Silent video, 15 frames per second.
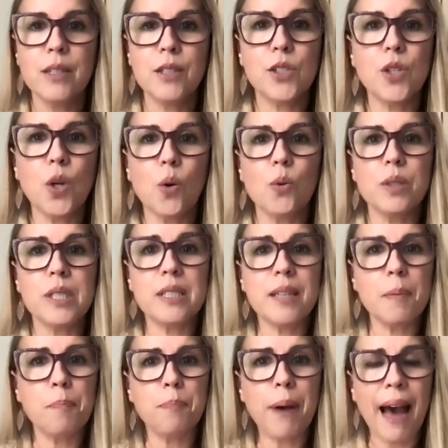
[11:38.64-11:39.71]
So
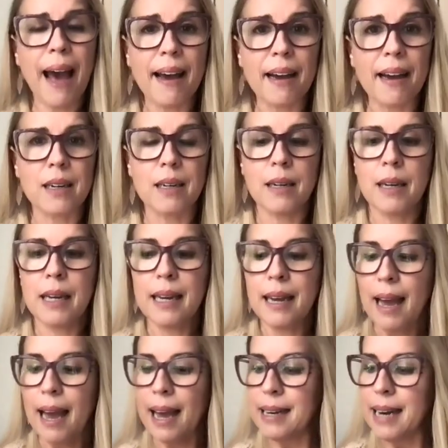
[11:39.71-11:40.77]
sit back
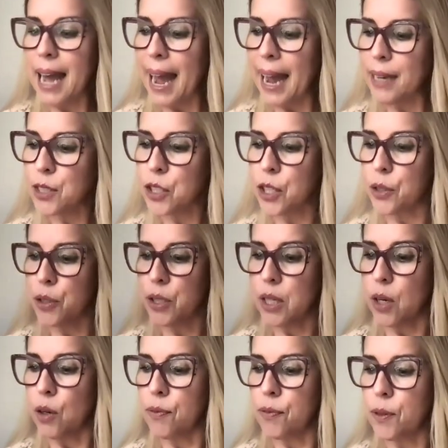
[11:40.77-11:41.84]
and ask
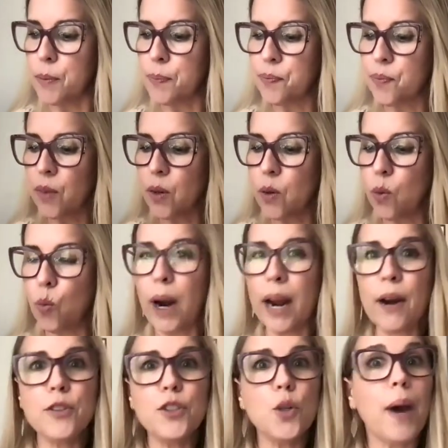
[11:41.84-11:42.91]
yourself,
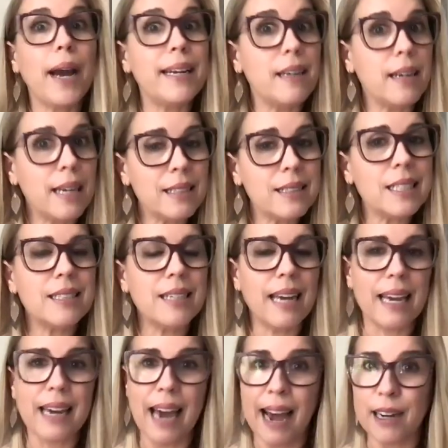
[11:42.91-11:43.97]
where do I need to
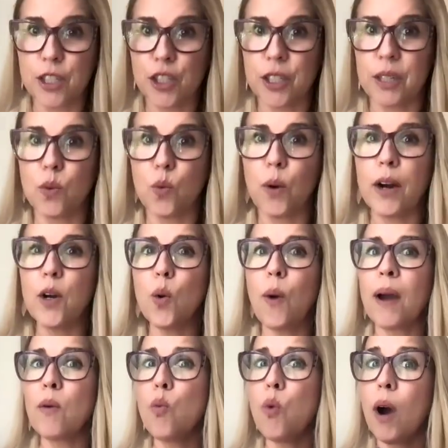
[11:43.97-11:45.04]
take action? Where do
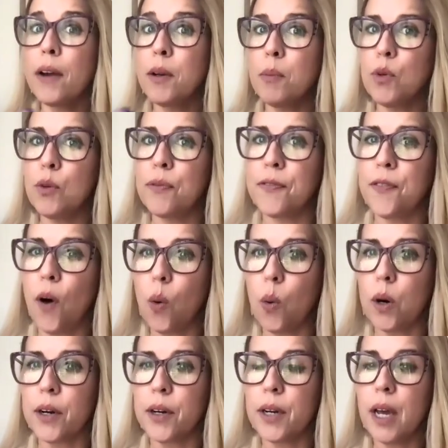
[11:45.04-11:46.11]
I want to move
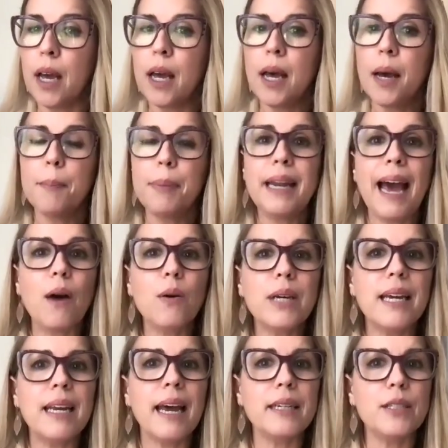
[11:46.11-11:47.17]
forward? But how
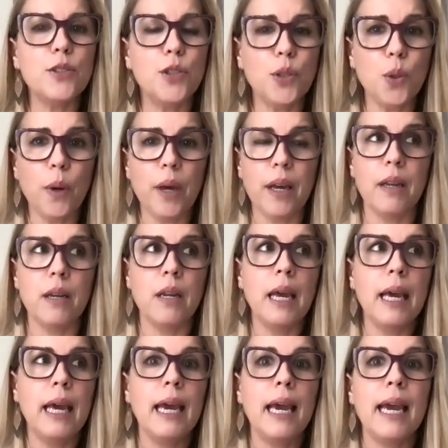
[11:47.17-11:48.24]
can I do it
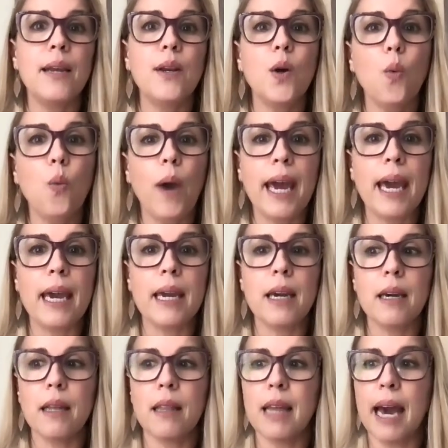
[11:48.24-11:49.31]
in a
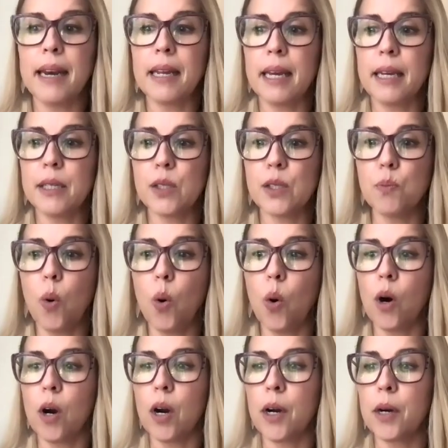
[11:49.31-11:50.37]
way that is
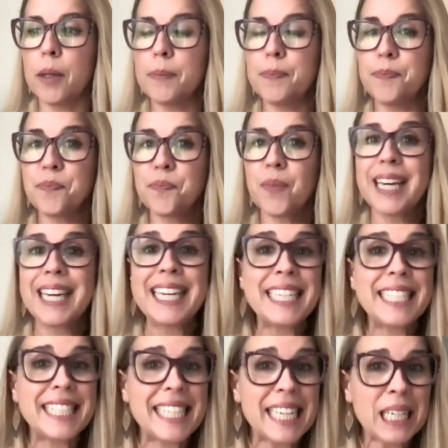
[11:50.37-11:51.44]
more
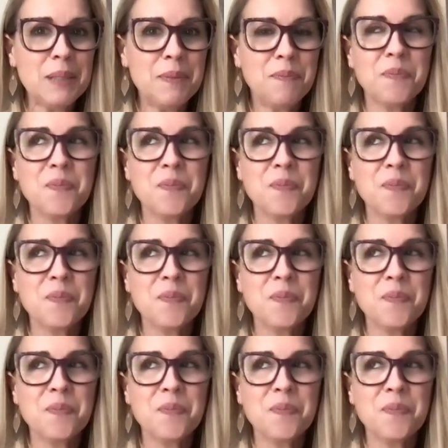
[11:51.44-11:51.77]
easy,